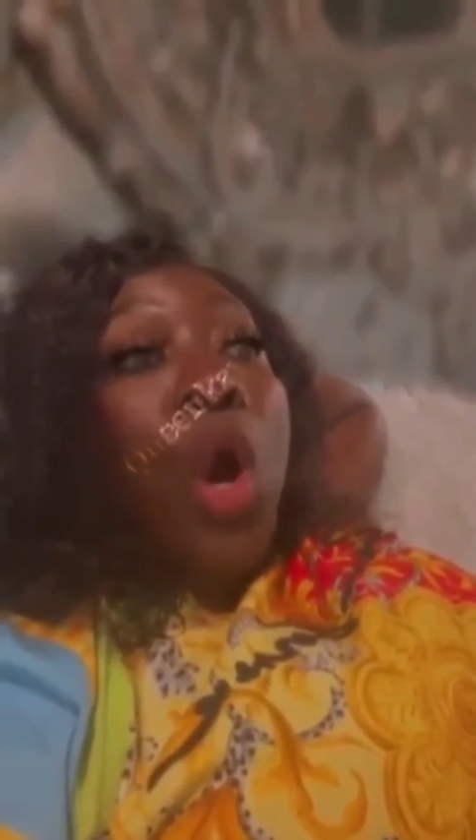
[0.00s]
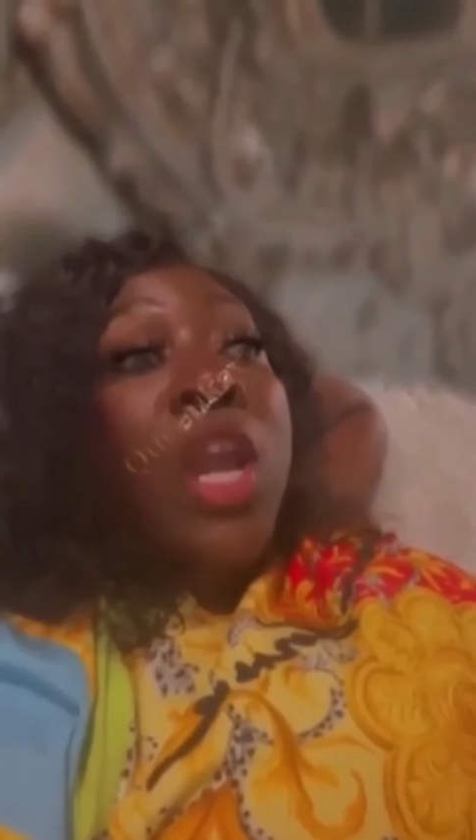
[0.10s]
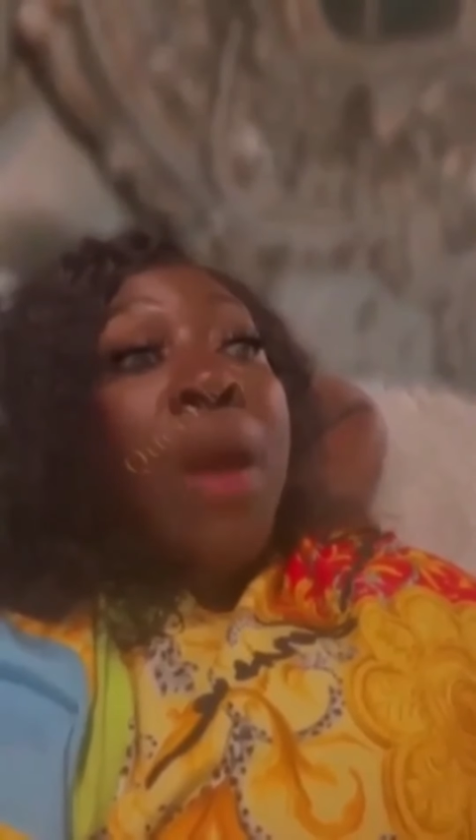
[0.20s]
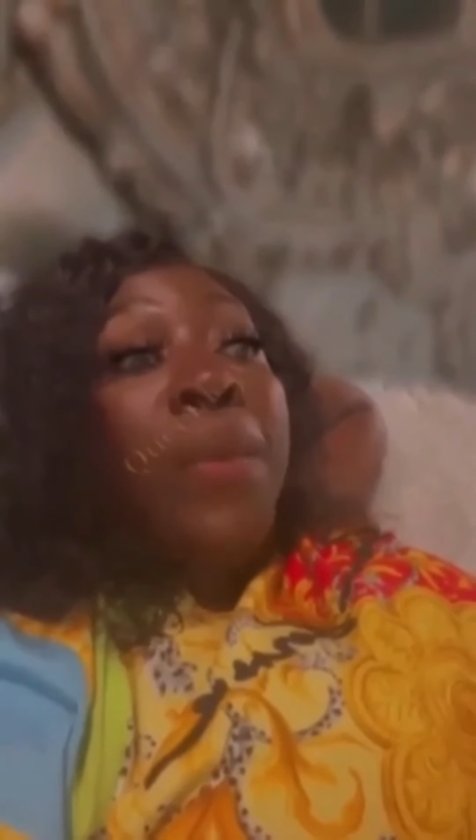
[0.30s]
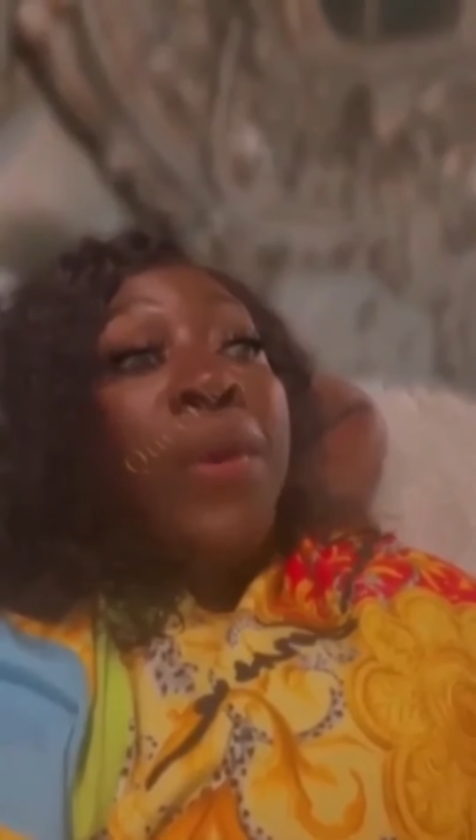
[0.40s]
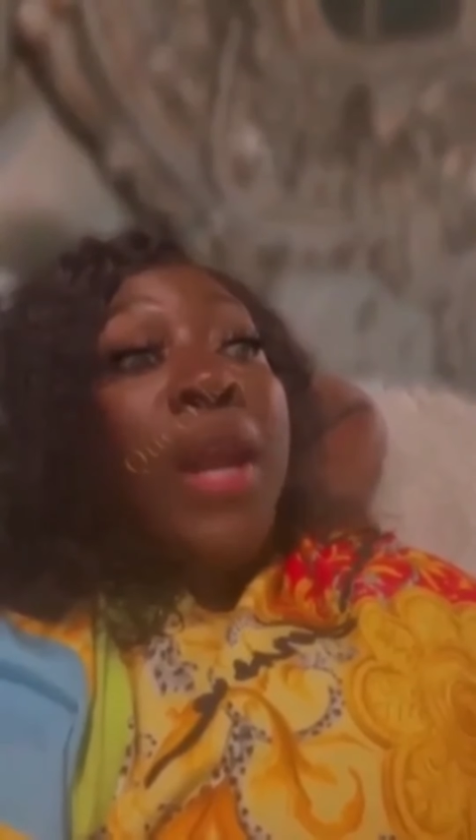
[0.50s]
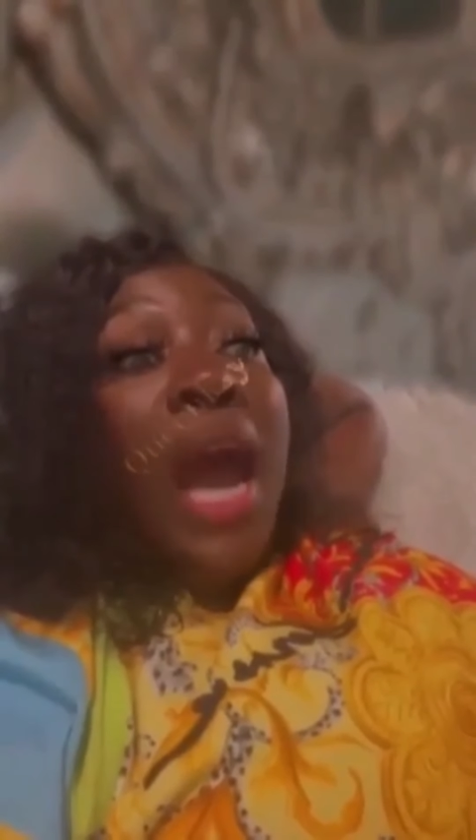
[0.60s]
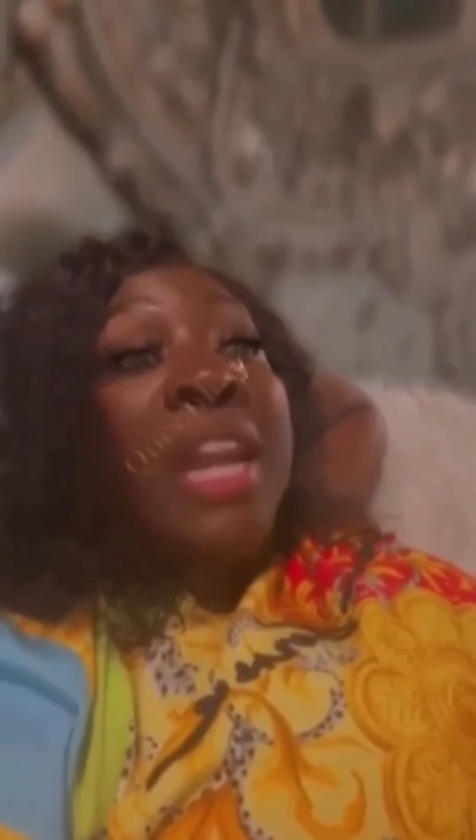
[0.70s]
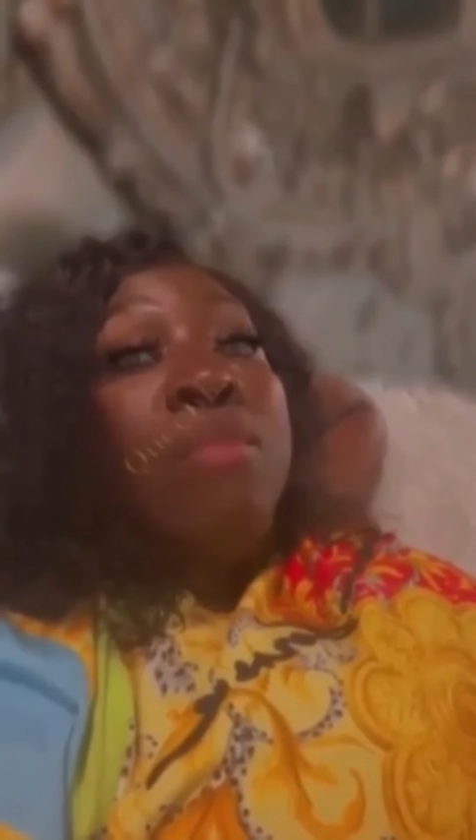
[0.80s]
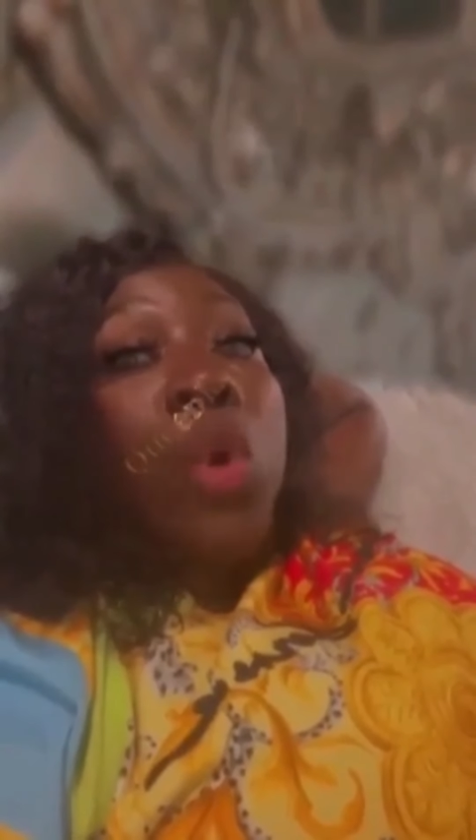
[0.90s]
The more you
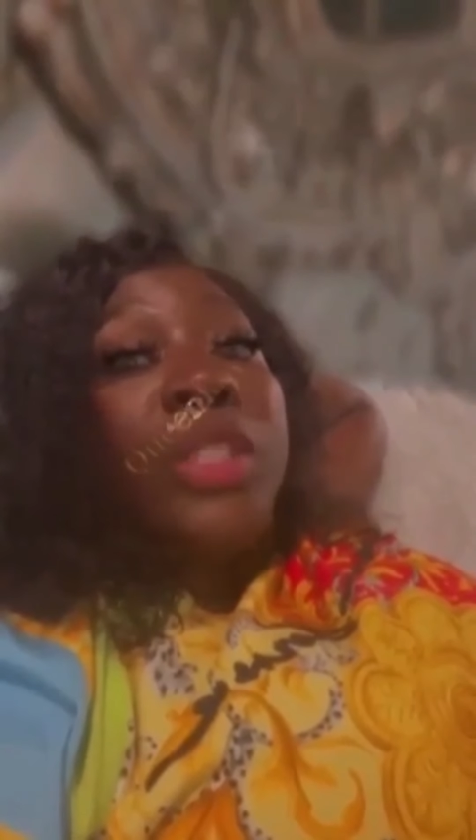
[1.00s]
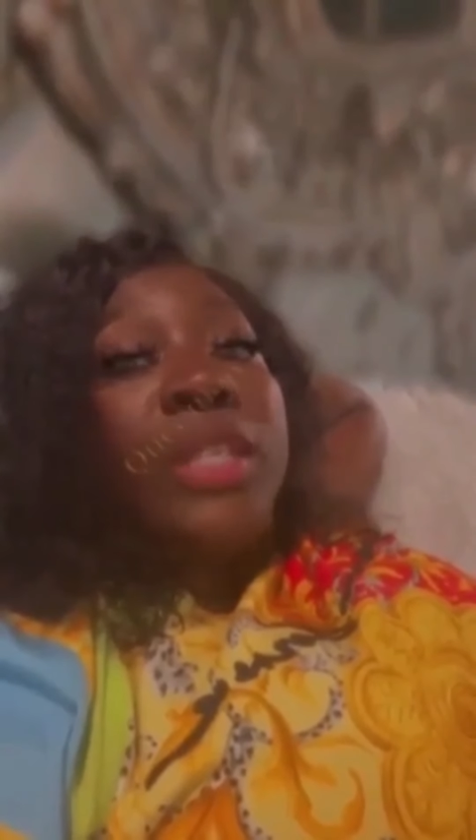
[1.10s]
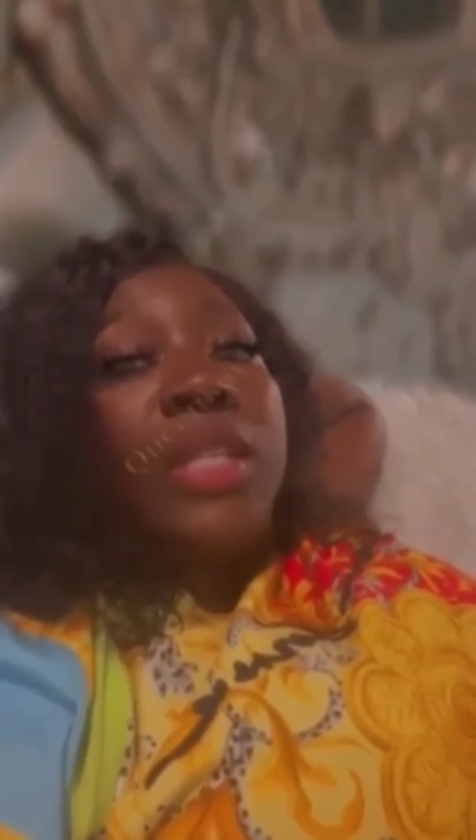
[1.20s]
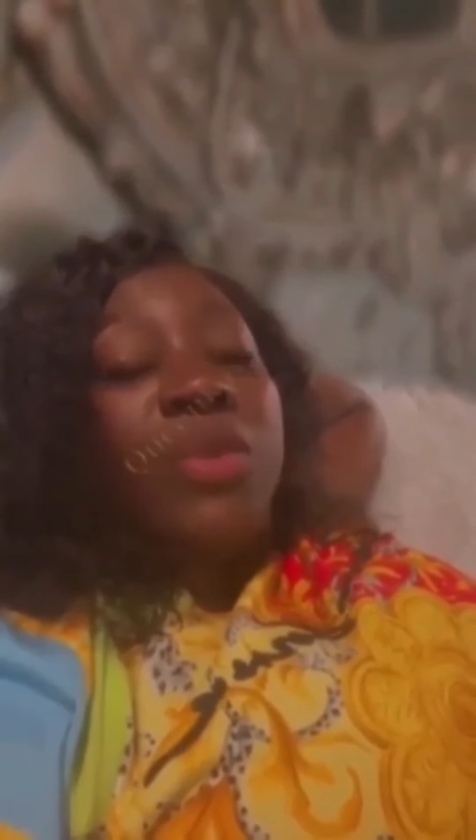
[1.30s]
pray, are the